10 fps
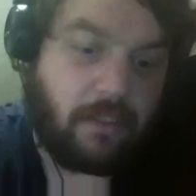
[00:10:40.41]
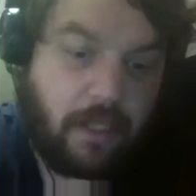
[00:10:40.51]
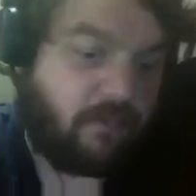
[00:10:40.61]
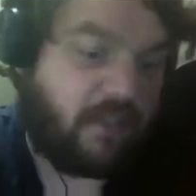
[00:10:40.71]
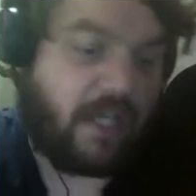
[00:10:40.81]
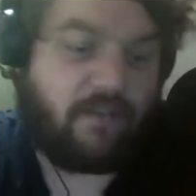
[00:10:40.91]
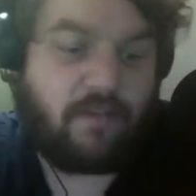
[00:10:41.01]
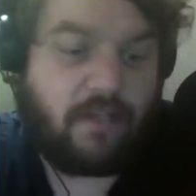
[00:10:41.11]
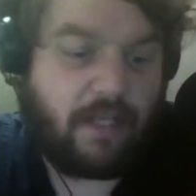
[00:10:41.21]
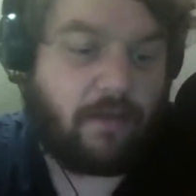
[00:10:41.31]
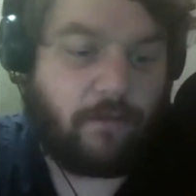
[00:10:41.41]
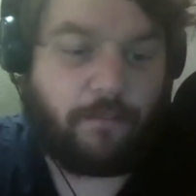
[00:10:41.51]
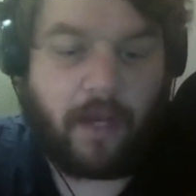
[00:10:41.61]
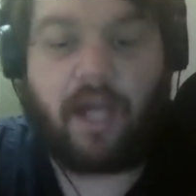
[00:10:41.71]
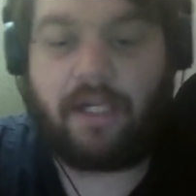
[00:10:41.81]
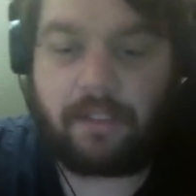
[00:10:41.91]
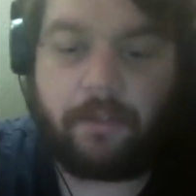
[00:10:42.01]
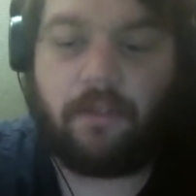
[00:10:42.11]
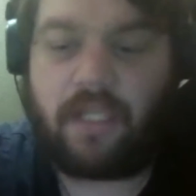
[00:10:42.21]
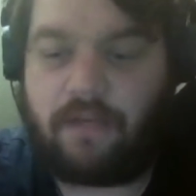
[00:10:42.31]
a lot of cases it is, but
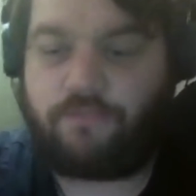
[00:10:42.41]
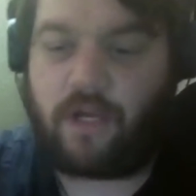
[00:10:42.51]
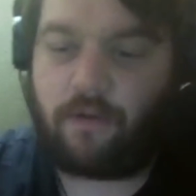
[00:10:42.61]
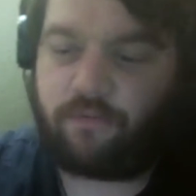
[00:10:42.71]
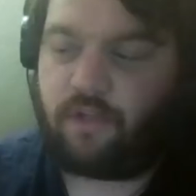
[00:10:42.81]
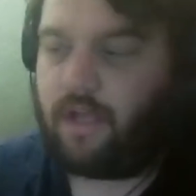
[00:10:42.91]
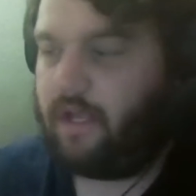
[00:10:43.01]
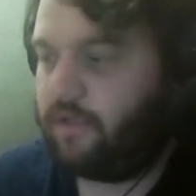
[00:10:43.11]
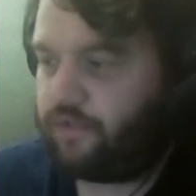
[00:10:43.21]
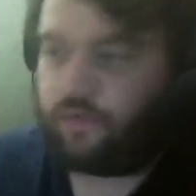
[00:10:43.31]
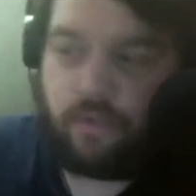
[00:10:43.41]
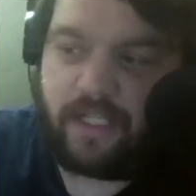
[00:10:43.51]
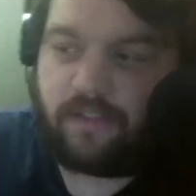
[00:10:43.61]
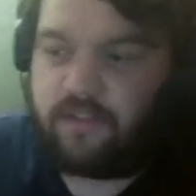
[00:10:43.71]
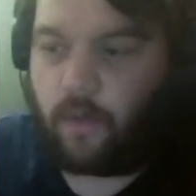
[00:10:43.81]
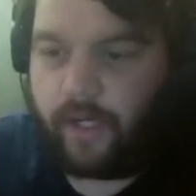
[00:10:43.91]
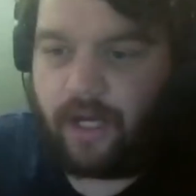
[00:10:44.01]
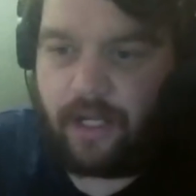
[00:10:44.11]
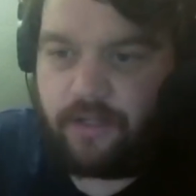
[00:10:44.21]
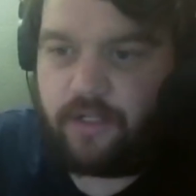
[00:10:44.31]
clearly if there's shootings going
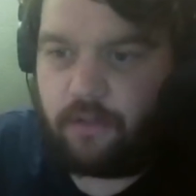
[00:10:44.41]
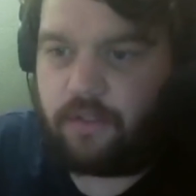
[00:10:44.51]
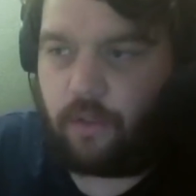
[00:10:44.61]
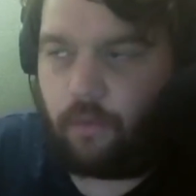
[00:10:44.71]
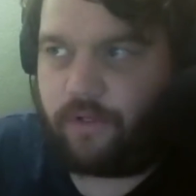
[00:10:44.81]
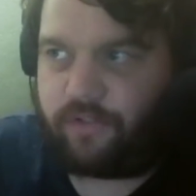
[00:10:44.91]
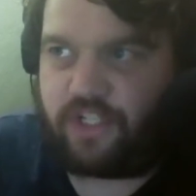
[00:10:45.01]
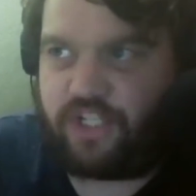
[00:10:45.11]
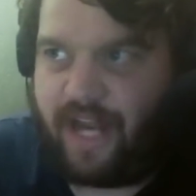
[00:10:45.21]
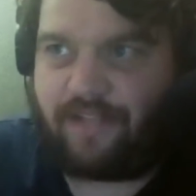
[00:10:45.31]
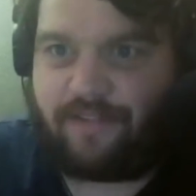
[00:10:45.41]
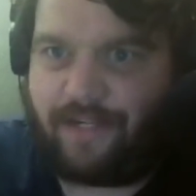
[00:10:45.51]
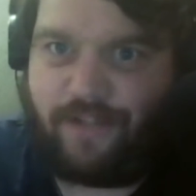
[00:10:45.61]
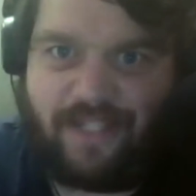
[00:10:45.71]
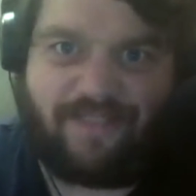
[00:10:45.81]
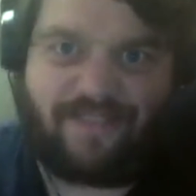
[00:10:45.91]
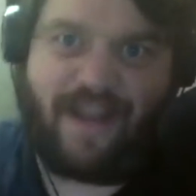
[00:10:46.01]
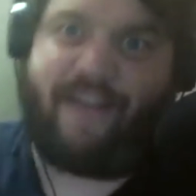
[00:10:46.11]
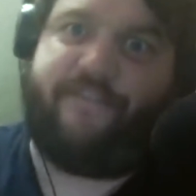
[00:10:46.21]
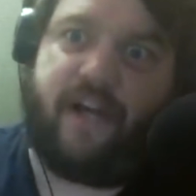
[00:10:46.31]
on near you, there's a chance that everything is
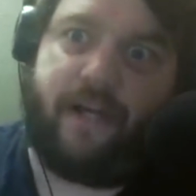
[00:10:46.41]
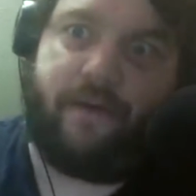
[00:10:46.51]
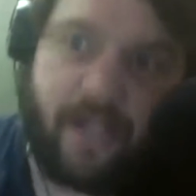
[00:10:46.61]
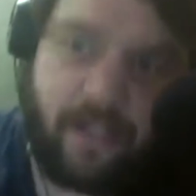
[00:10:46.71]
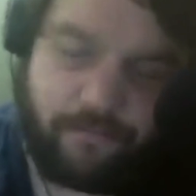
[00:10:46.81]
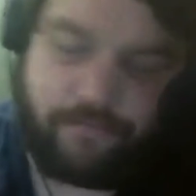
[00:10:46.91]
not fine, right?